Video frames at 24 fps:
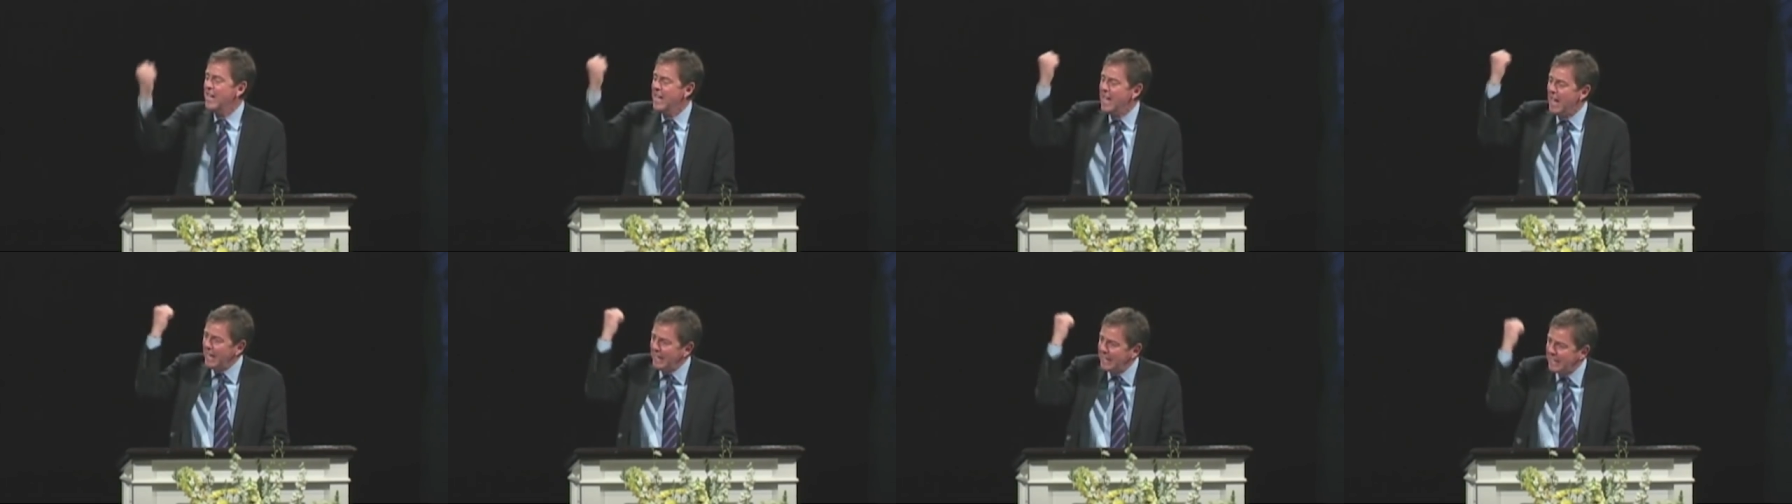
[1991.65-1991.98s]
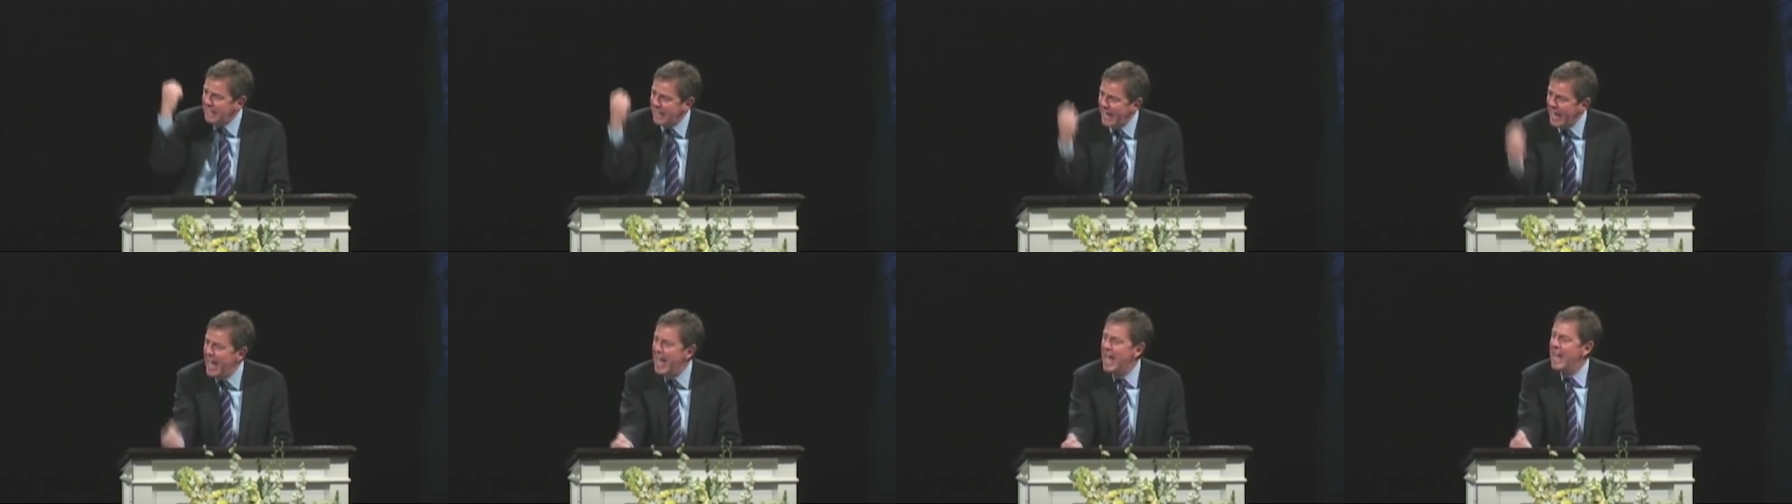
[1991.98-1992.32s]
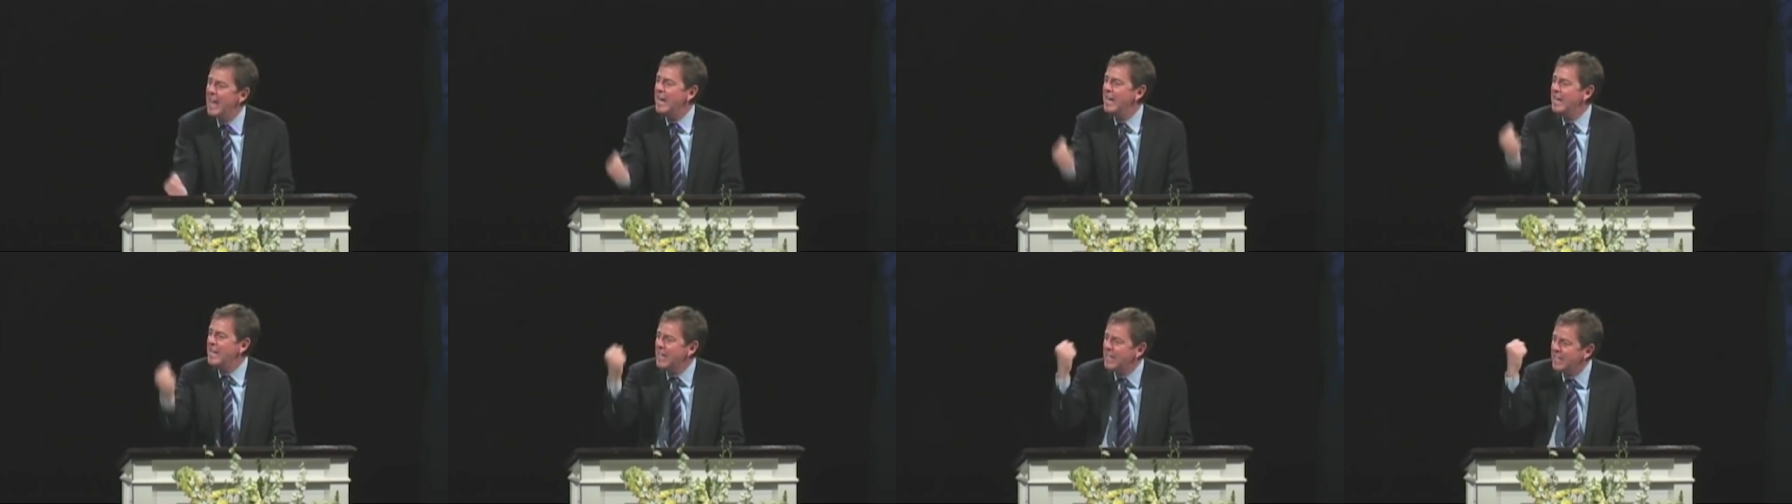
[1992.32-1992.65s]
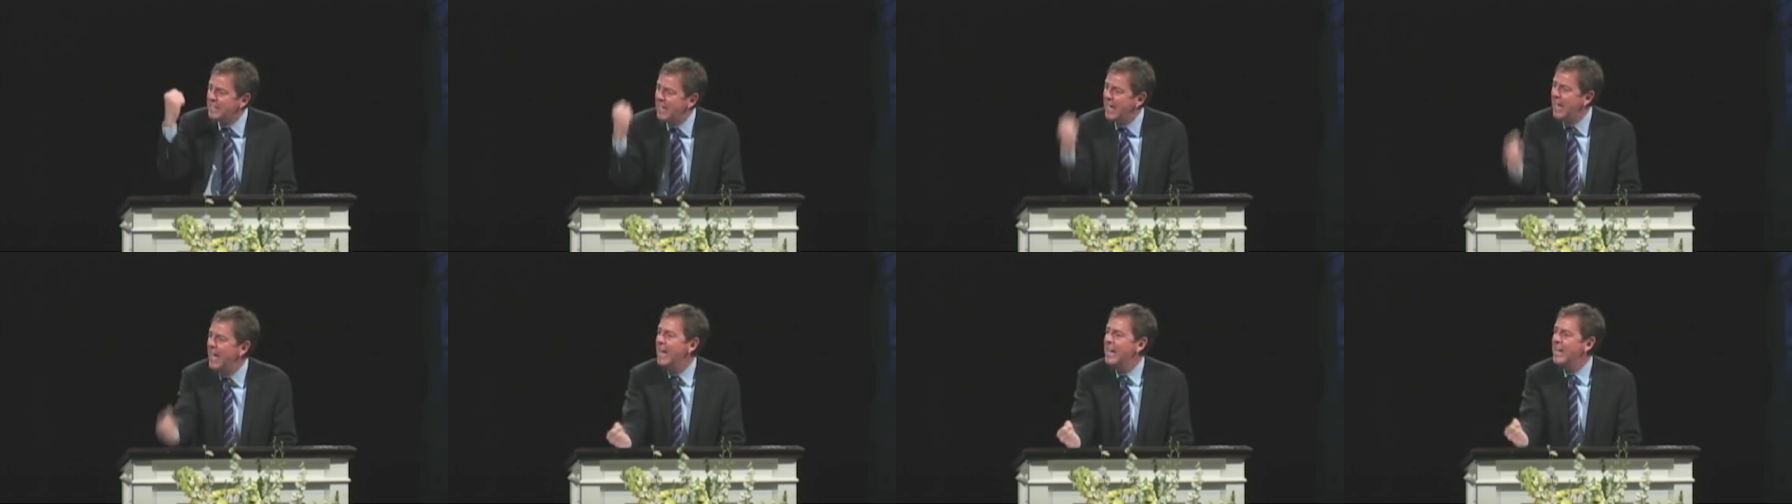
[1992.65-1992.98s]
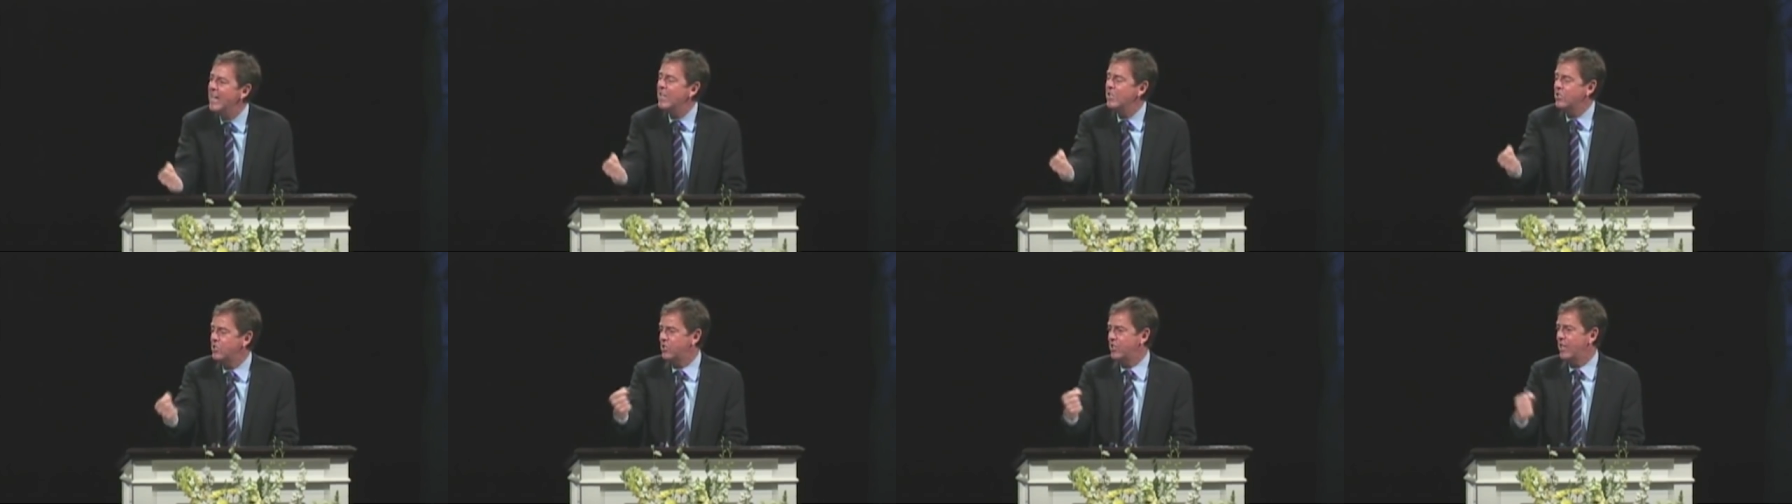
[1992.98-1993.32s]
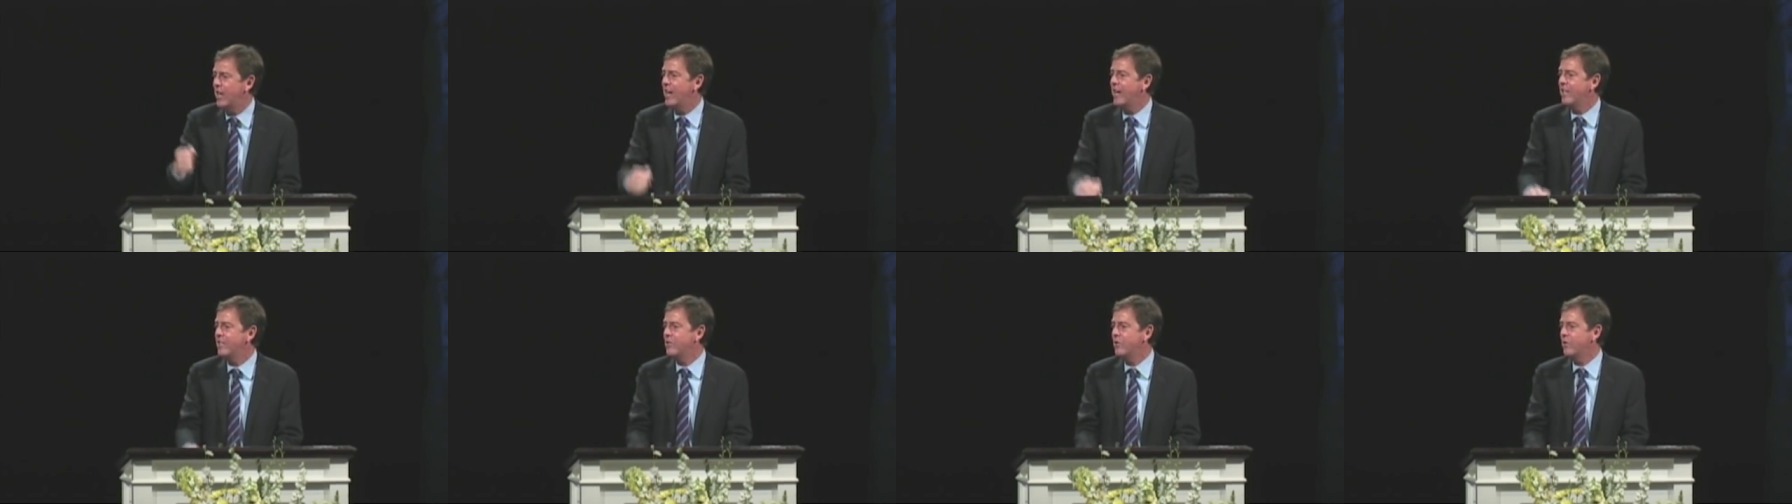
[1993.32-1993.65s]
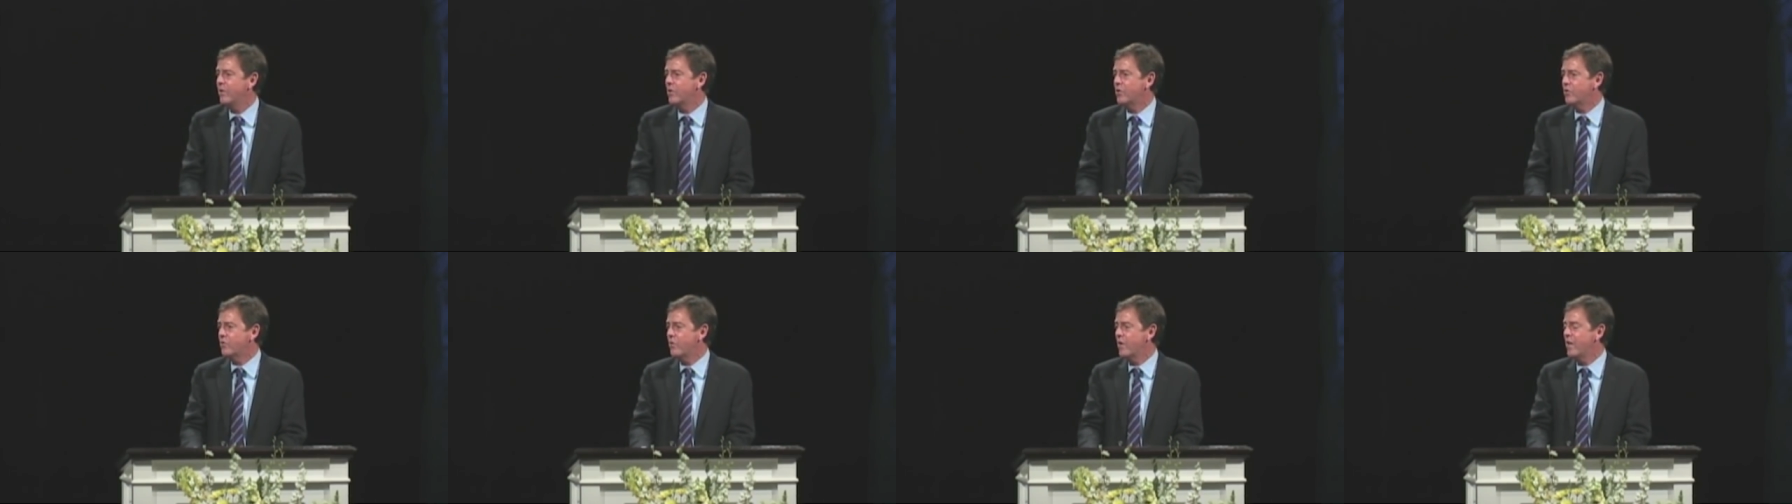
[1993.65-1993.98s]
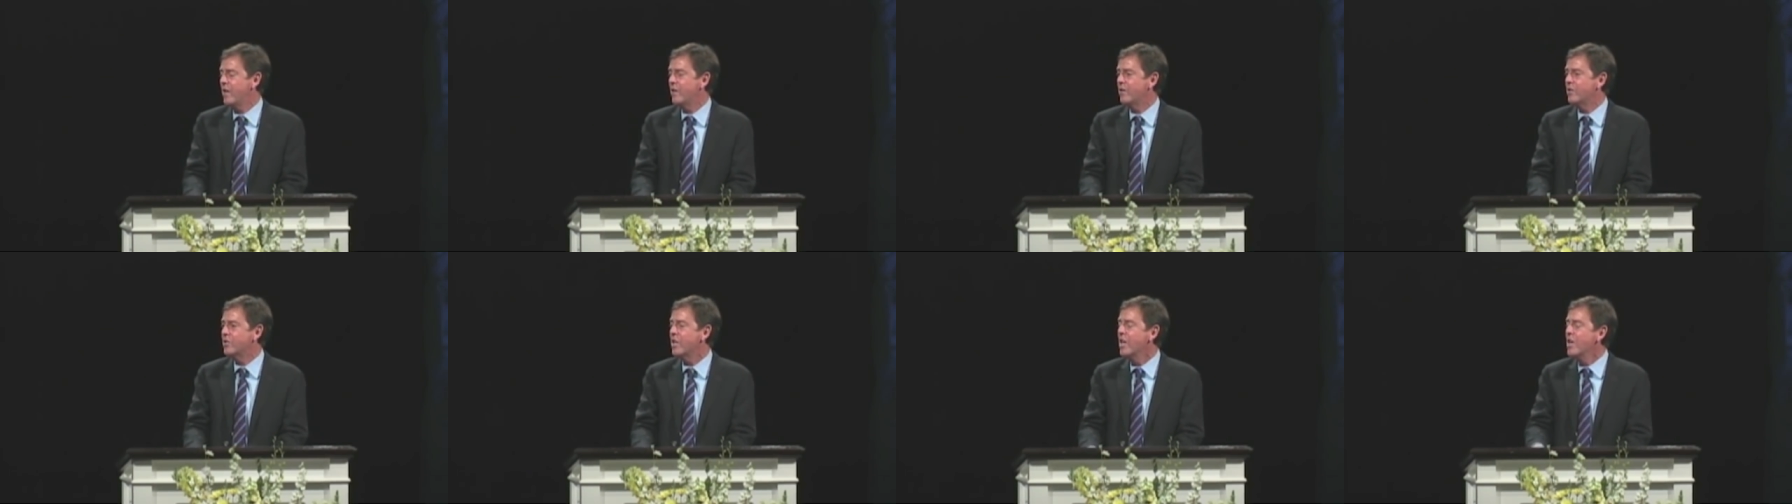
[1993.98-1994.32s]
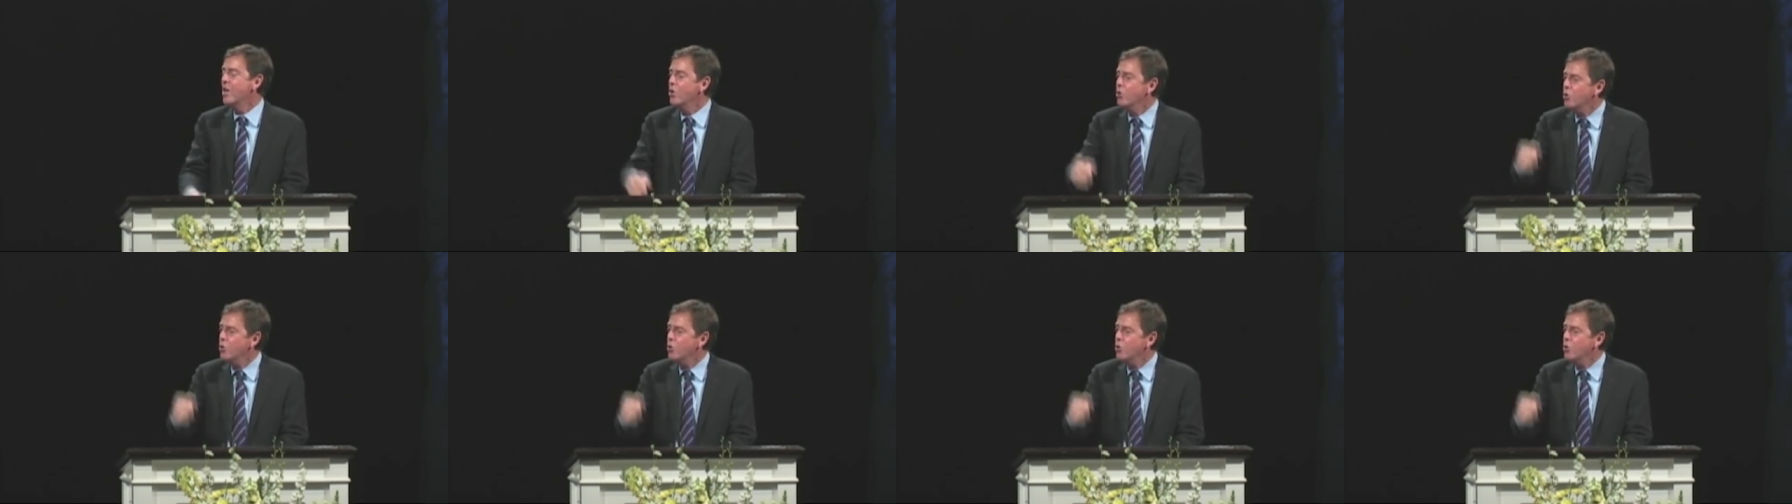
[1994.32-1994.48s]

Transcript: Again and again, he's saying to his readers,